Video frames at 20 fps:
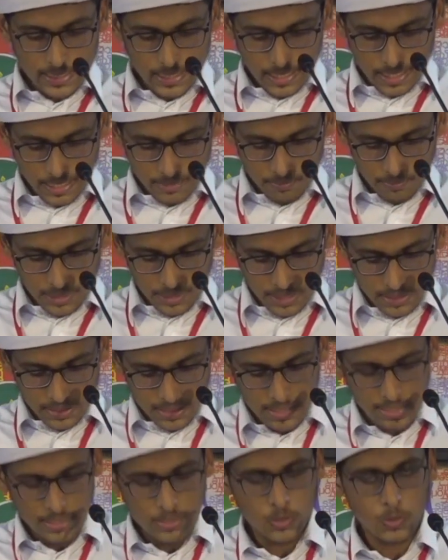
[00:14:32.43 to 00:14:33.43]
completed
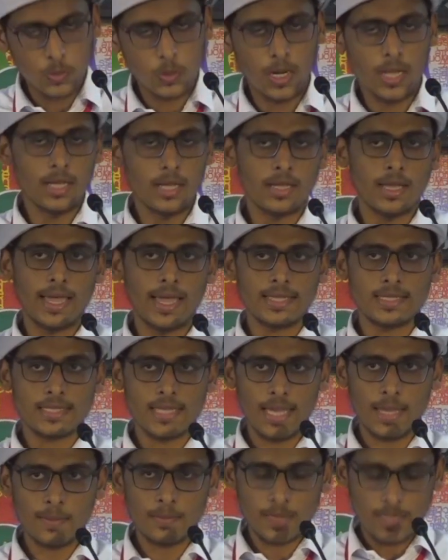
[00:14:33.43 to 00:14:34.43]
a surah, a
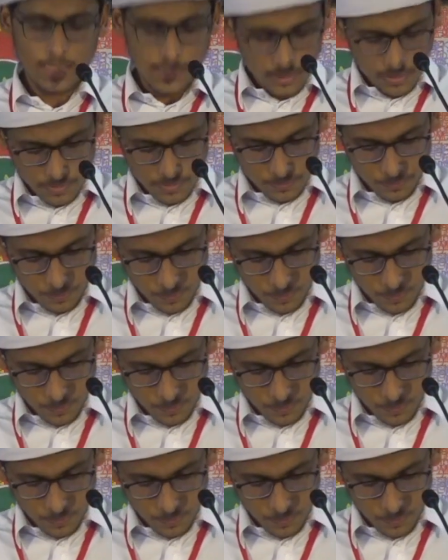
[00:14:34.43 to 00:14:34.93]
chapter,